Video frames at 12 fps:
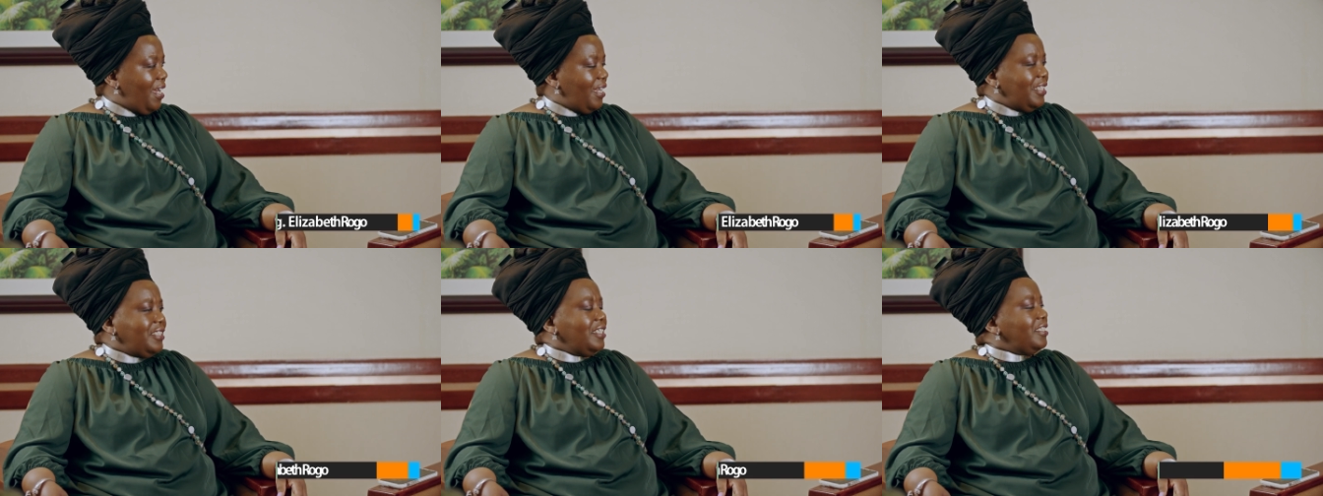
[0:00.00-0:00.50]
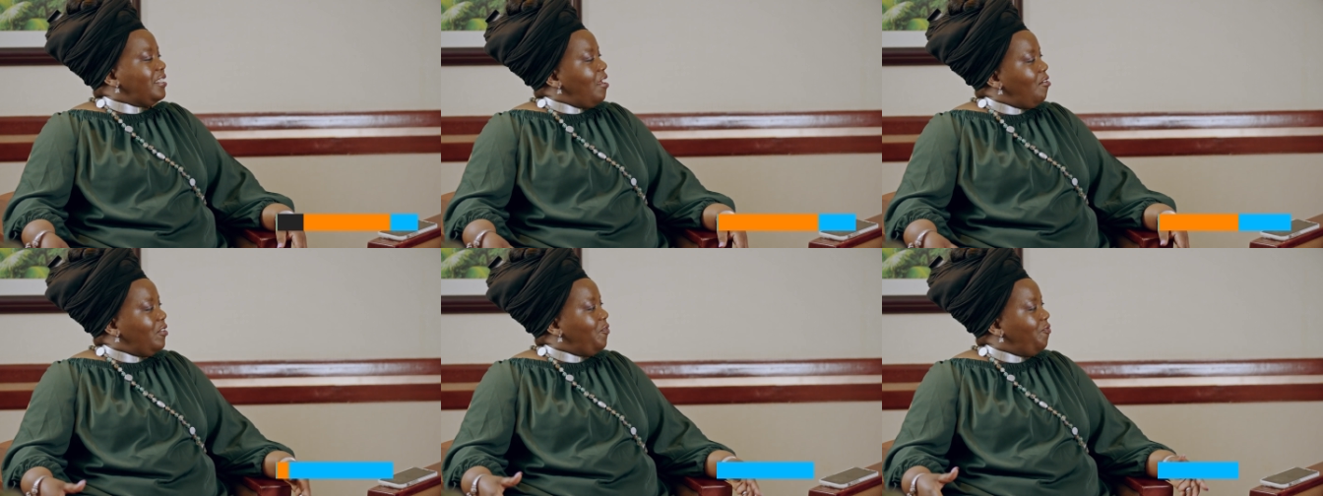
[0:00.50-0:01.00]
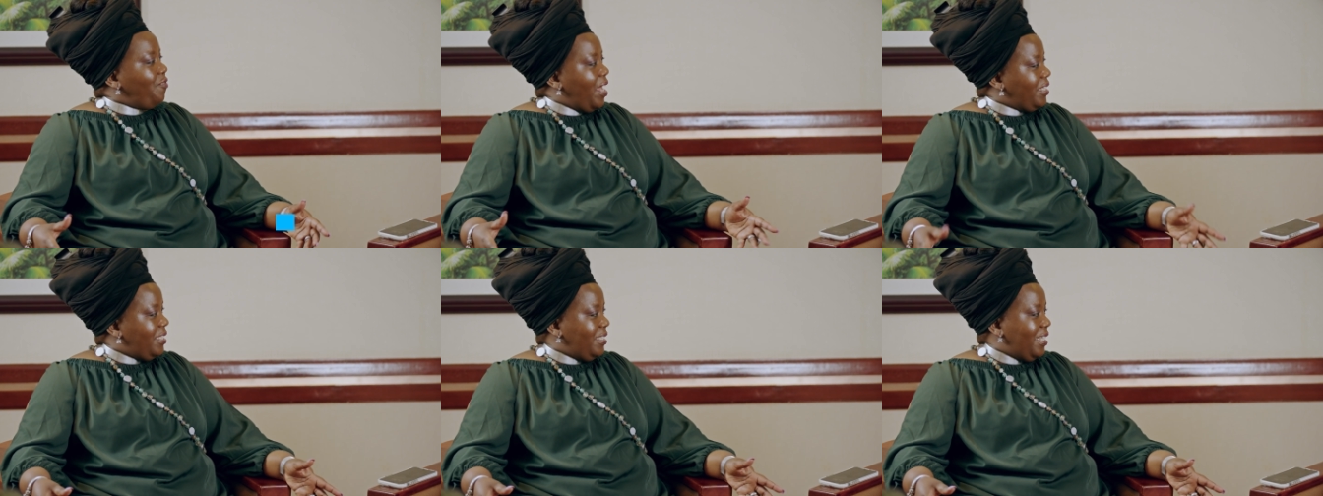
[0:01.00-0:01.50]
And it just sounded
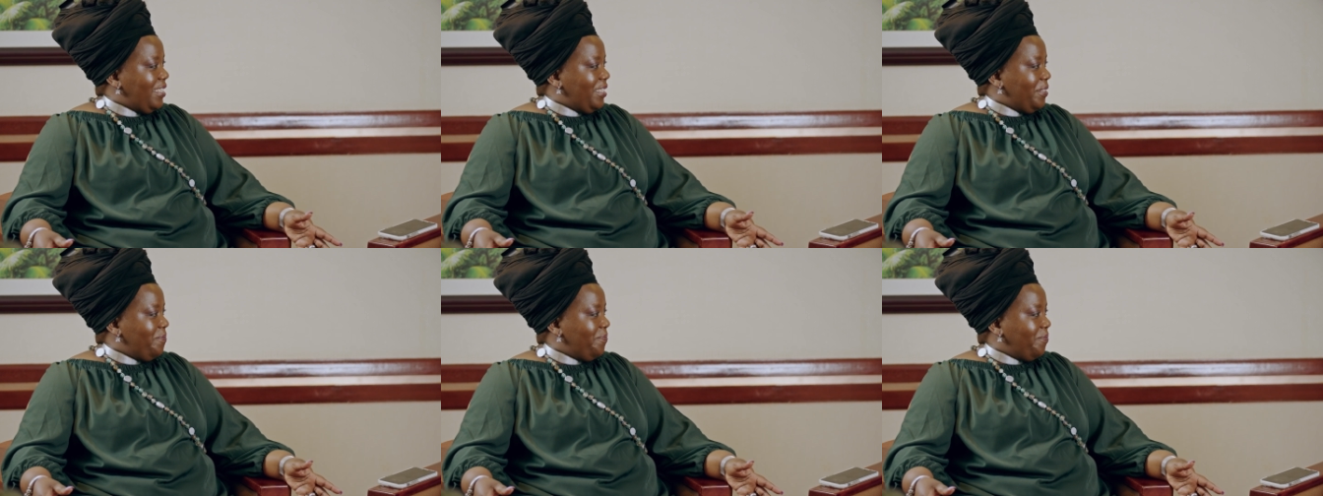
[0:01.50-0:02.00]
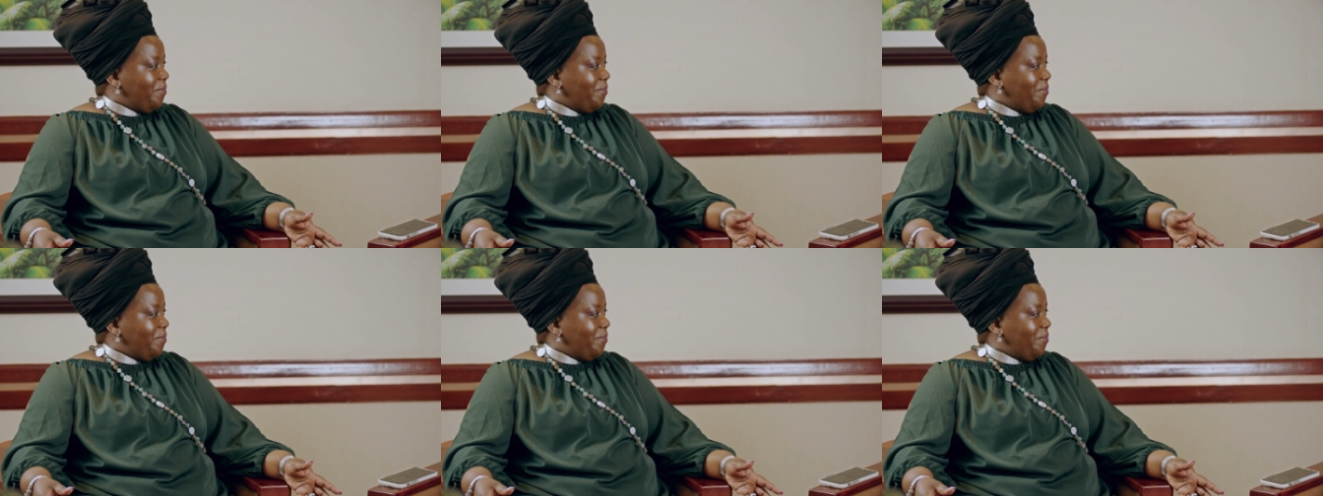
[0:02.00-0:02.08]
fascinating.